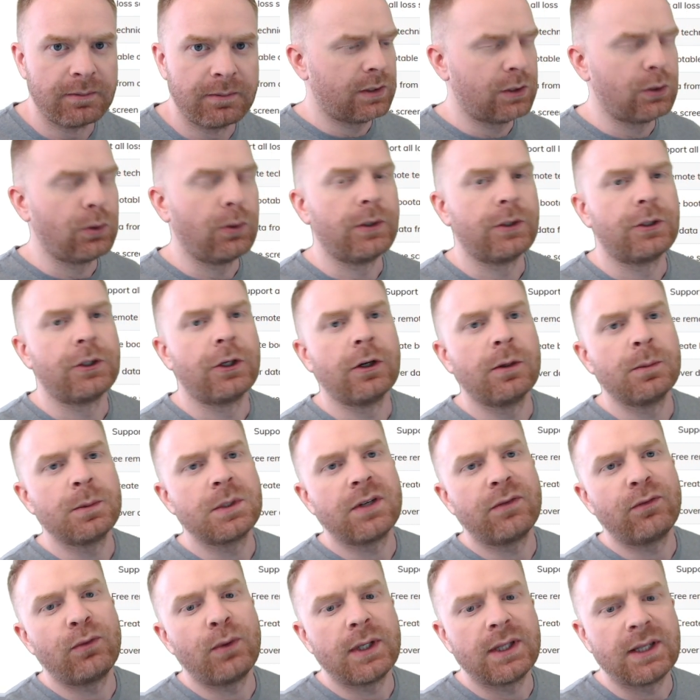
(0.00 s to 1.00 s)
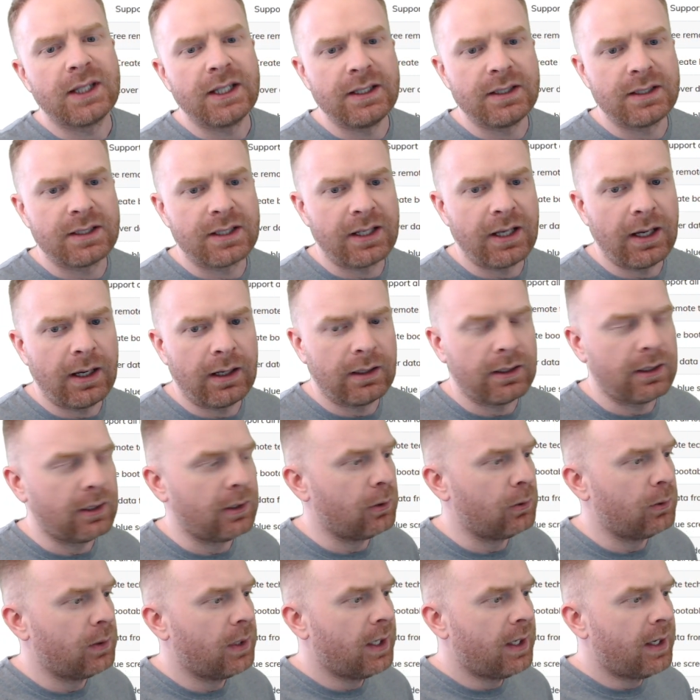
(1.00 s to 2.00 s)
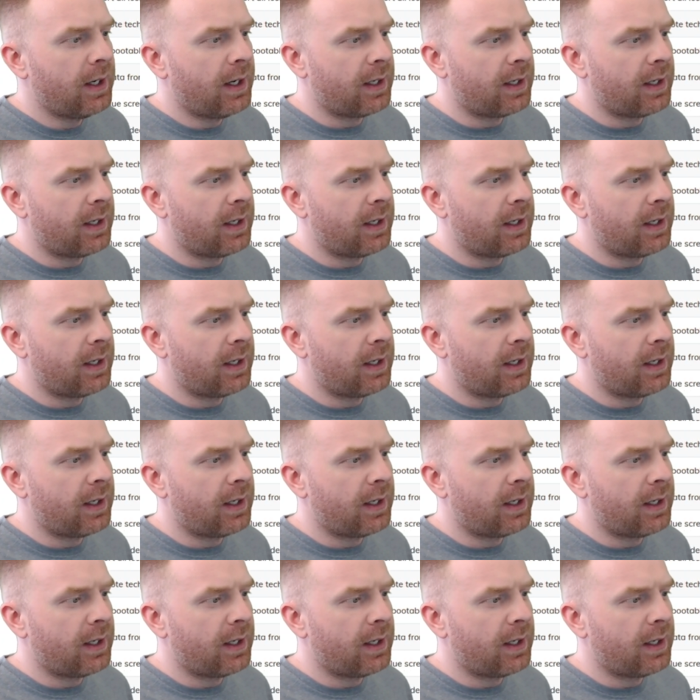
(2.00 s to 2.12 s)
So in terms of what these get you,